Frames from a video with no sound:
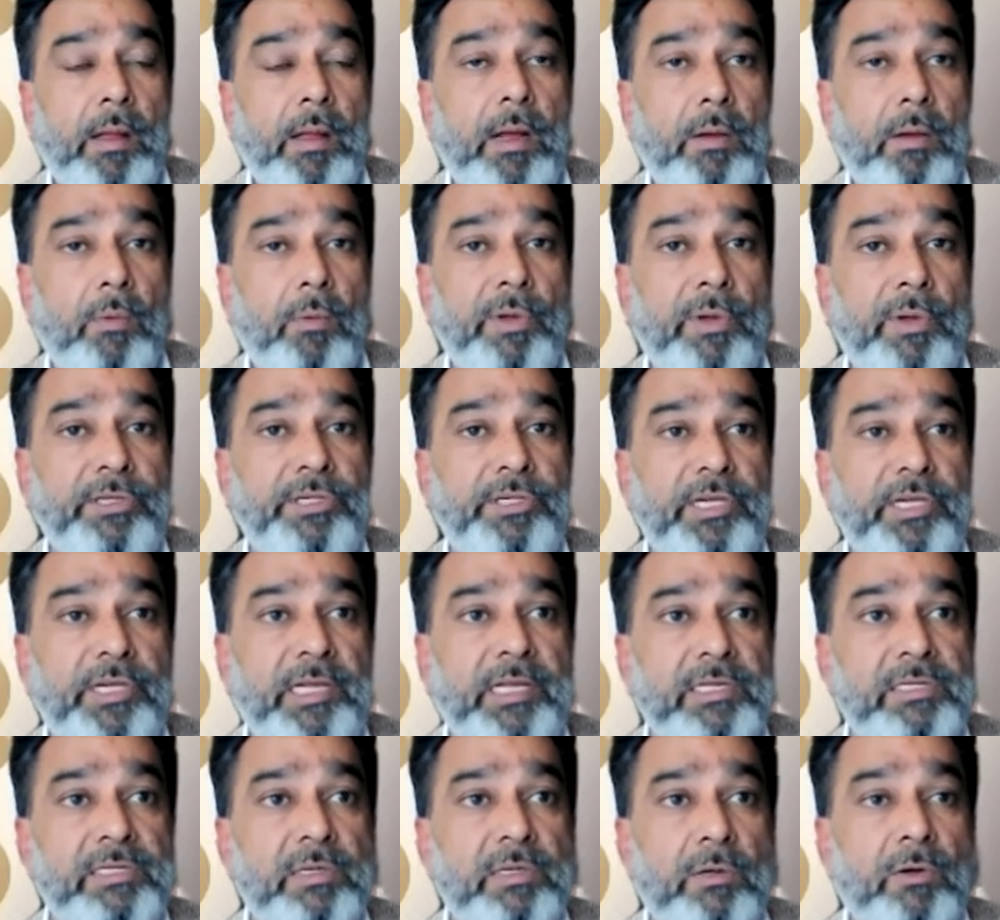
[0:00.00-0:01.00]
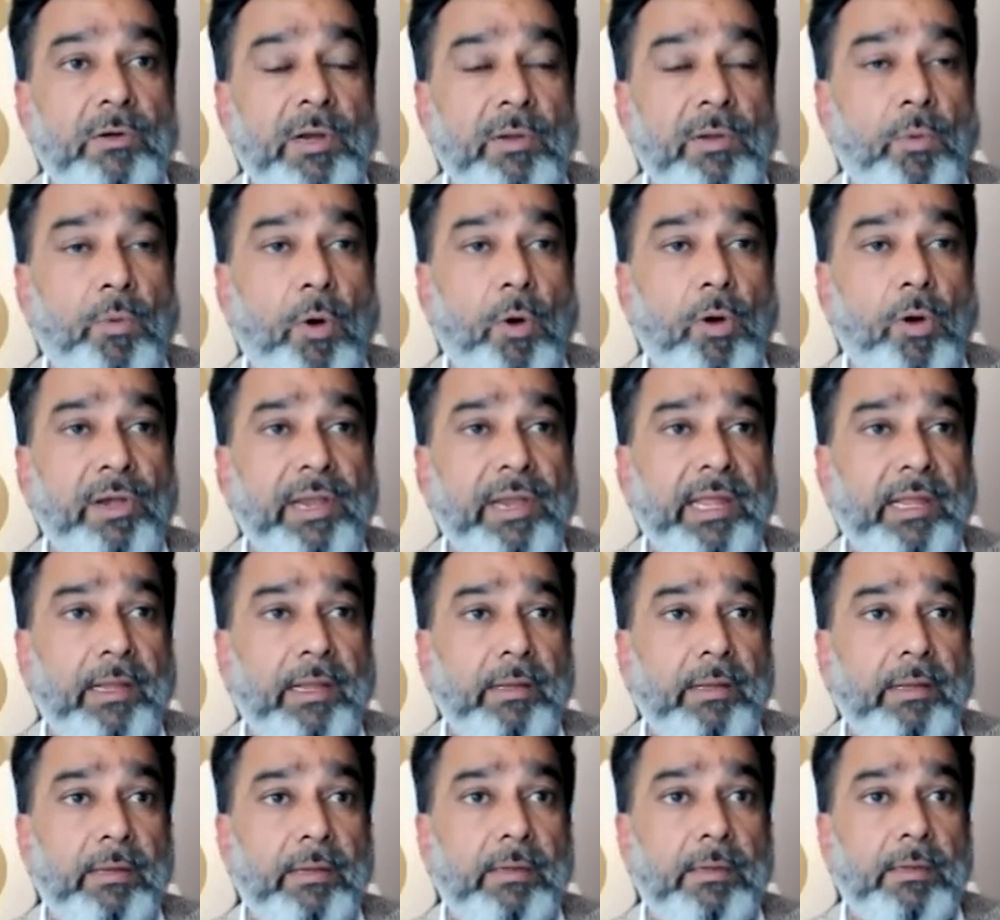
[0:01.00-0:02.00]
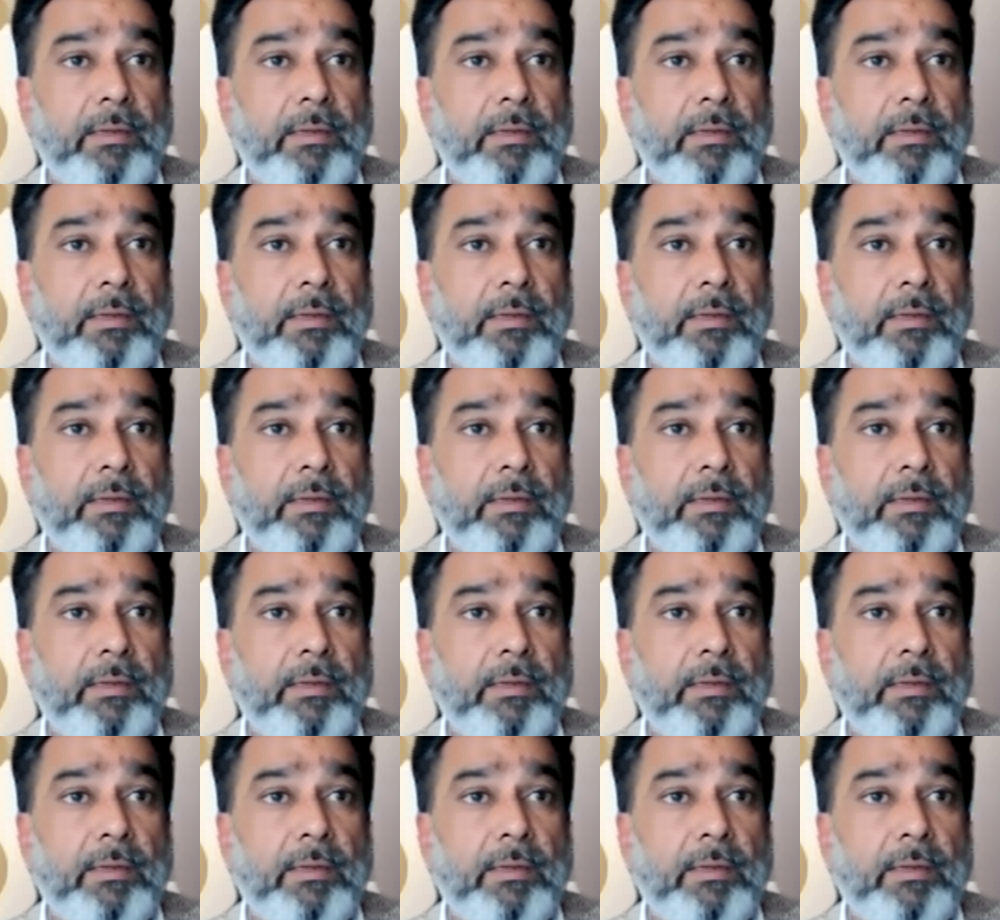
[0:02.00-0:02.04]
which is rewarding